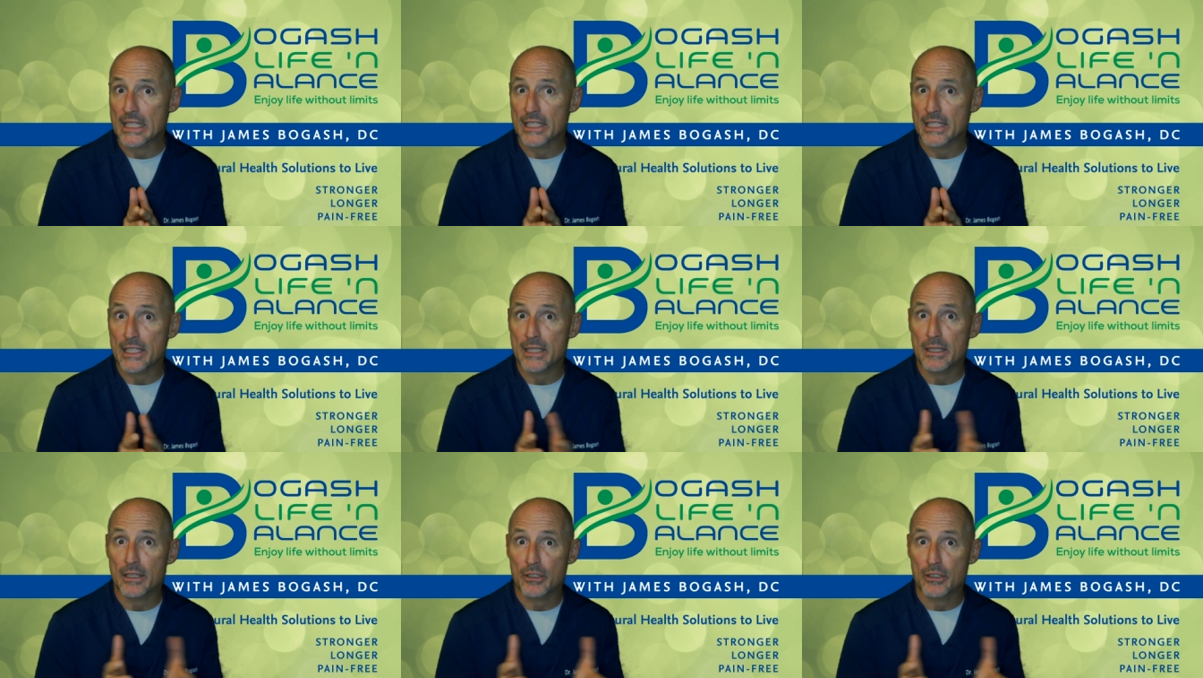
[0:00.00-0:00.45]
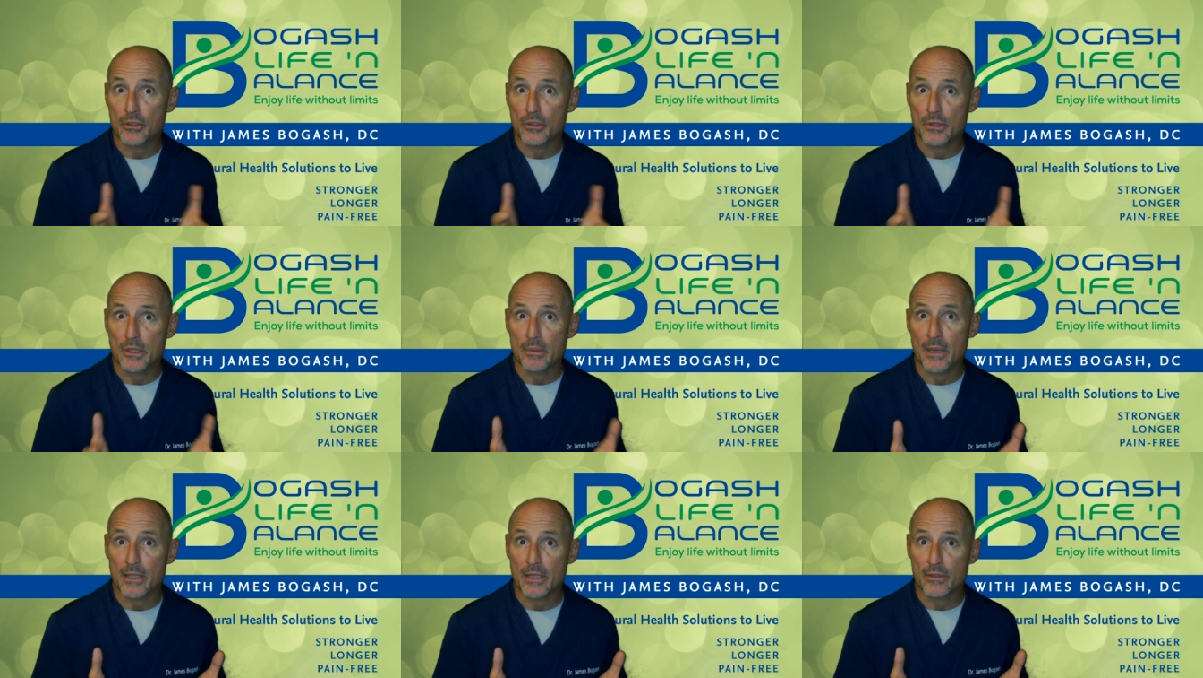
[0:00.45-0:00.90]
It's, it's
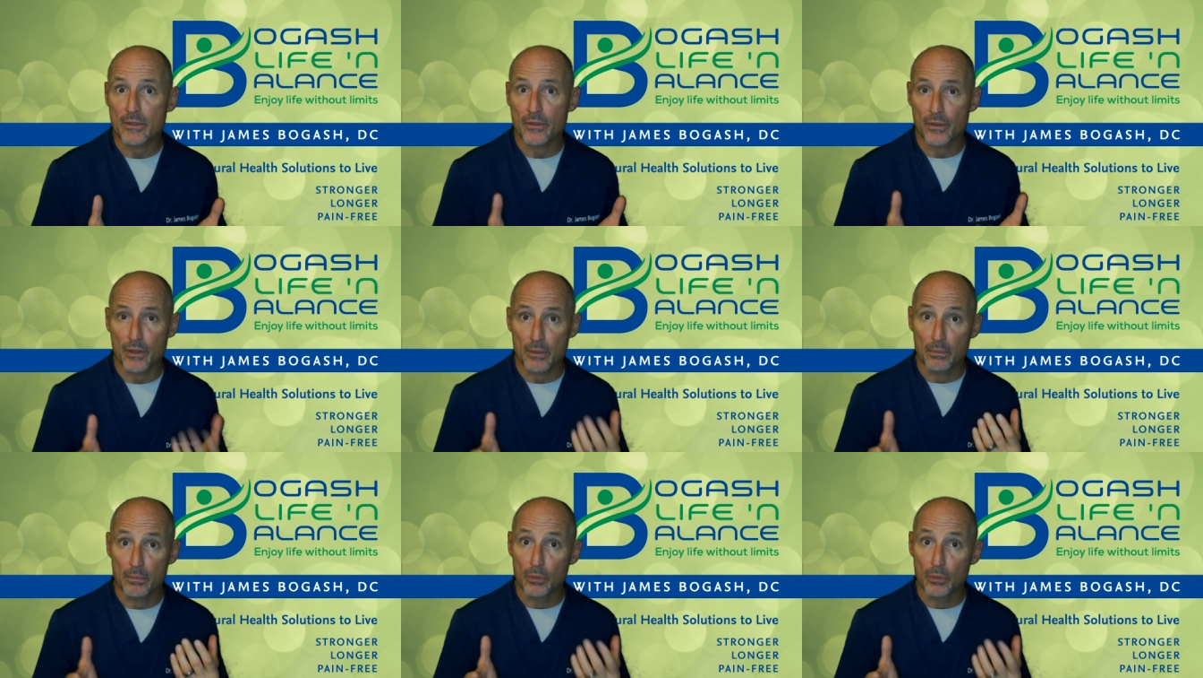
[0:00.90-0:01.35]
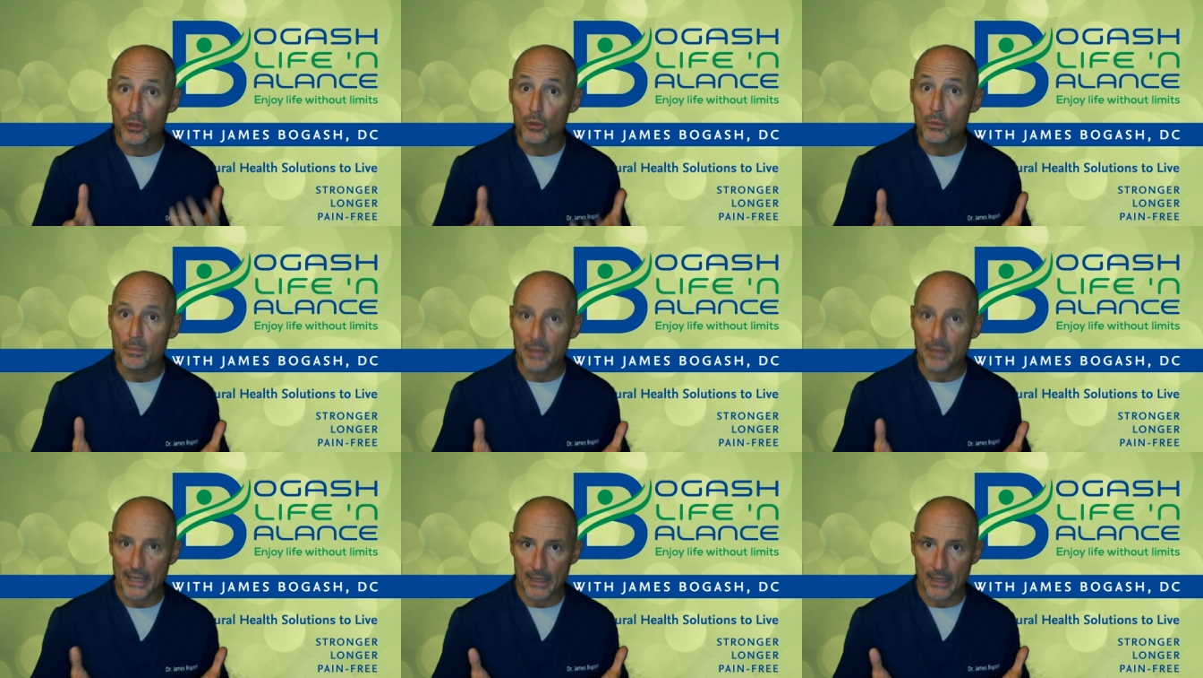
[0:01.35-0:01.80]
responsible for the
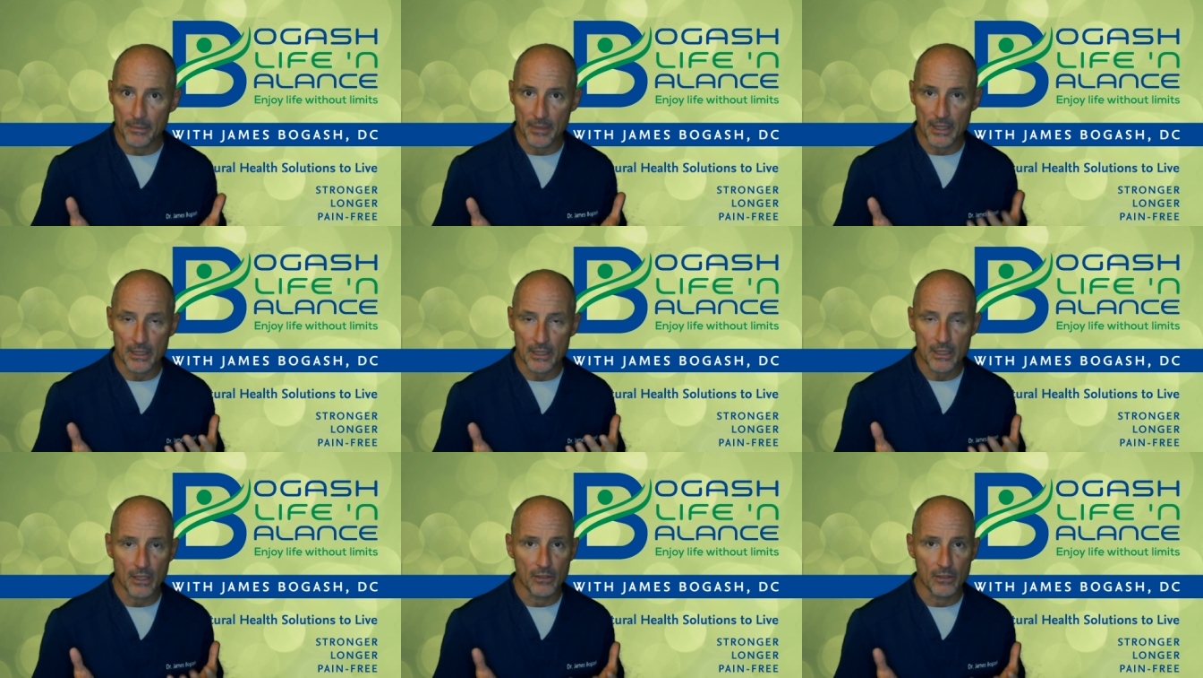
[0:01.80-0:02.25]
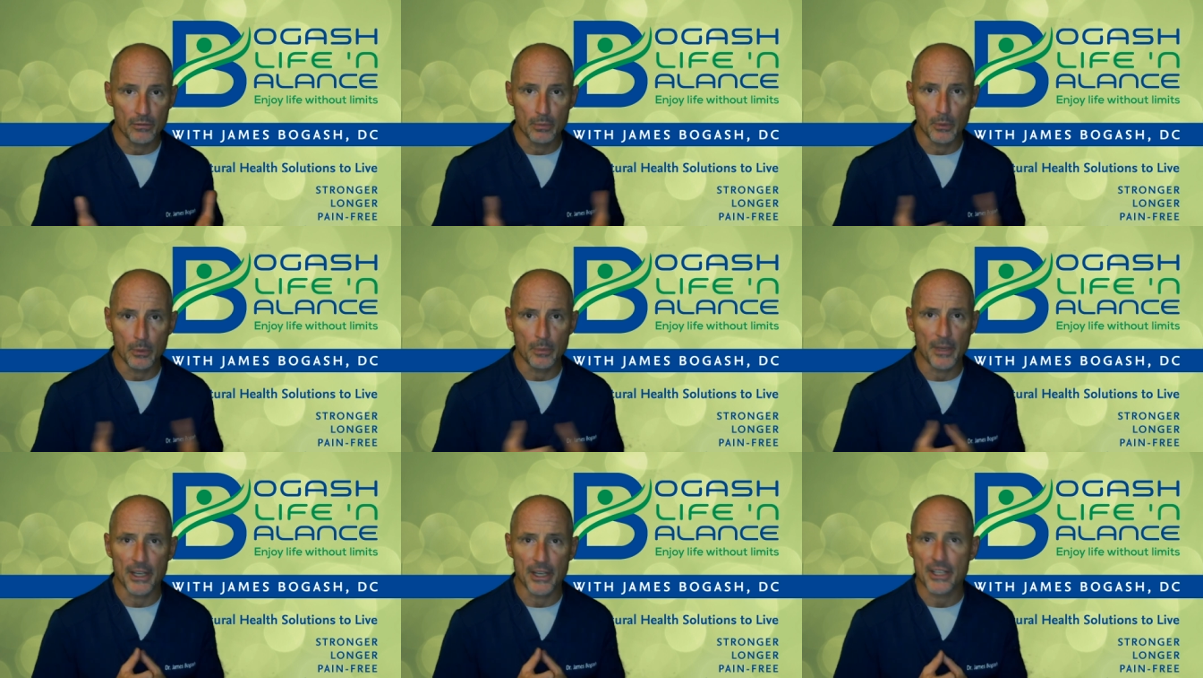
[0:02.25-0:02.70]
blue pigment of
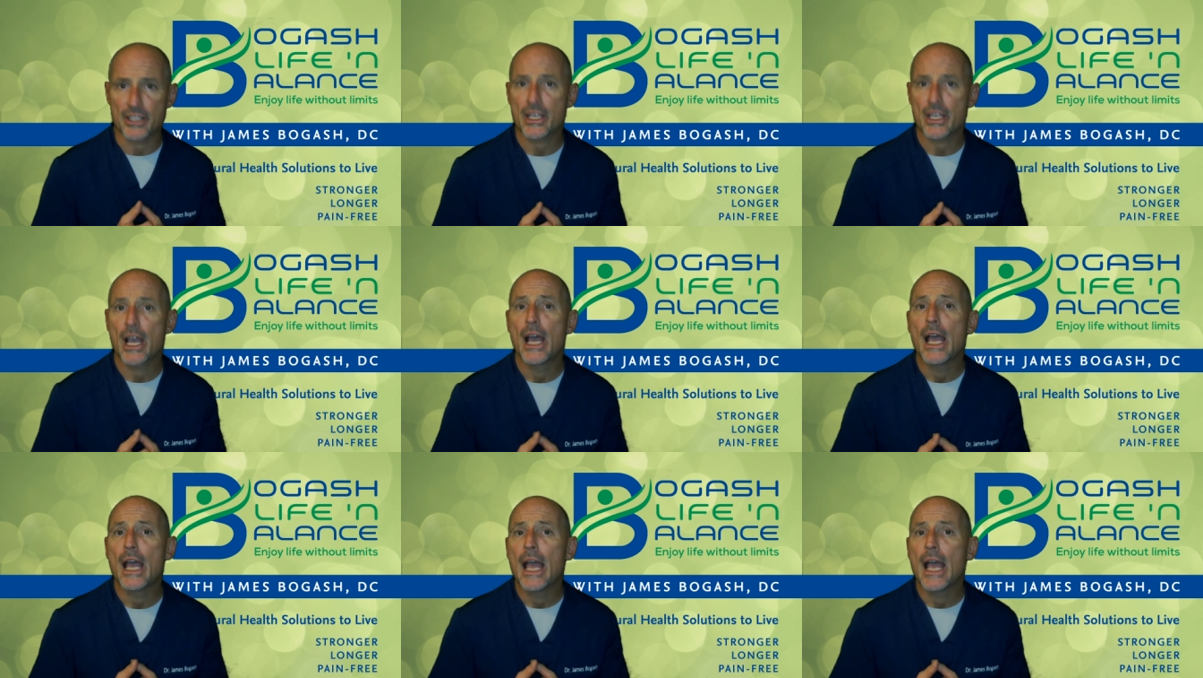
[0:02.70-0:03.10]
blueberries,